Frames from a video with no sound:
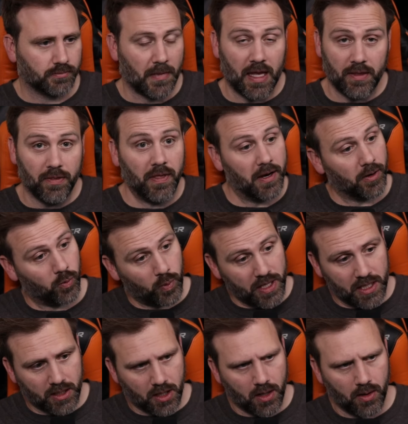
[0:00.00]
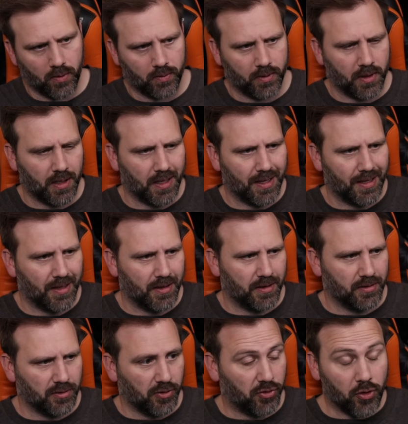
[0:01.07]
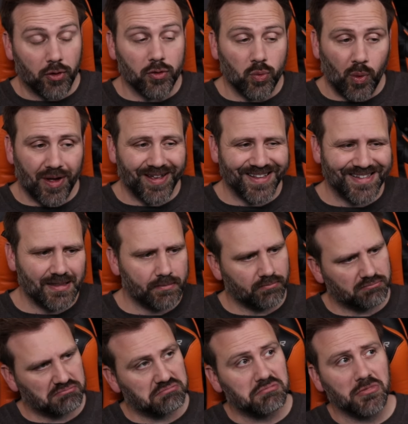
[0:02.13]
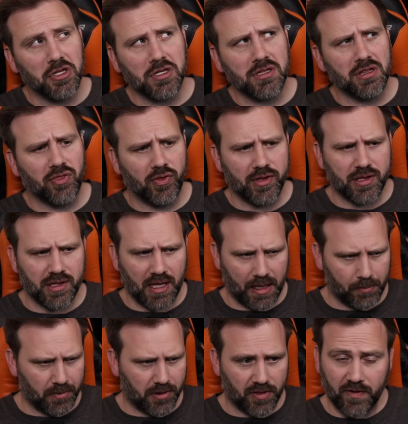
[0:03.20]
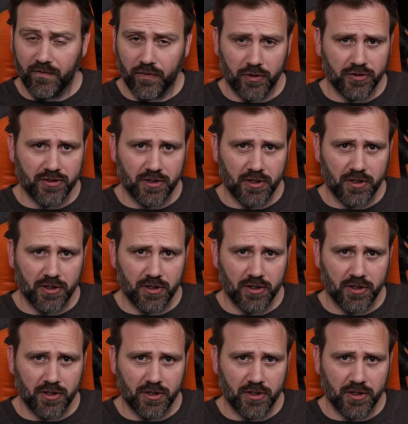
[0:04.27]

And there we go. Third one looks the same as the first